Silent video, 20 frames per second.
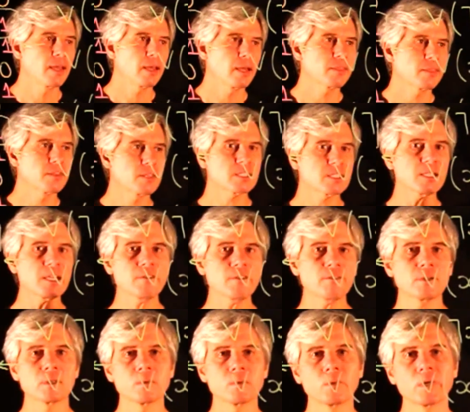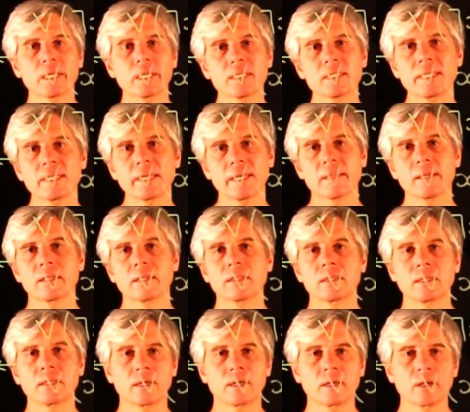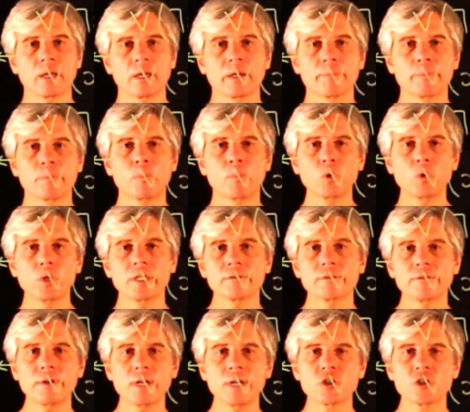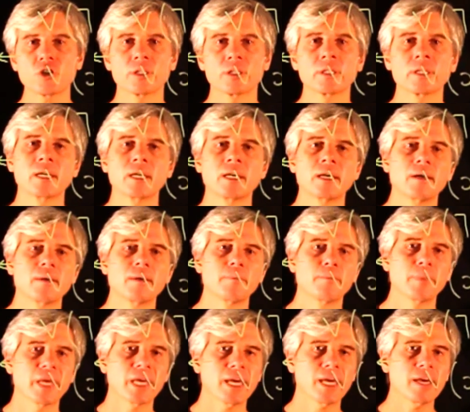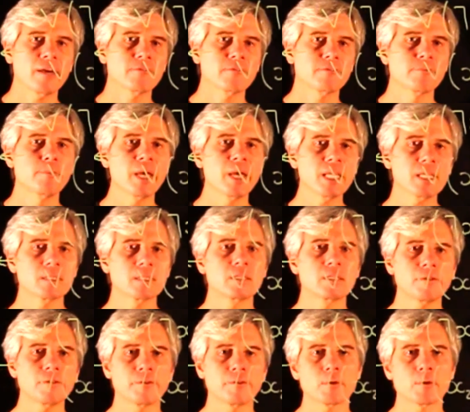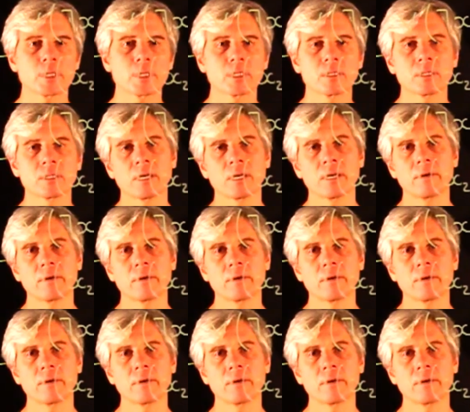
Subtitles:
At this level, we can say that a Boolean function may have many different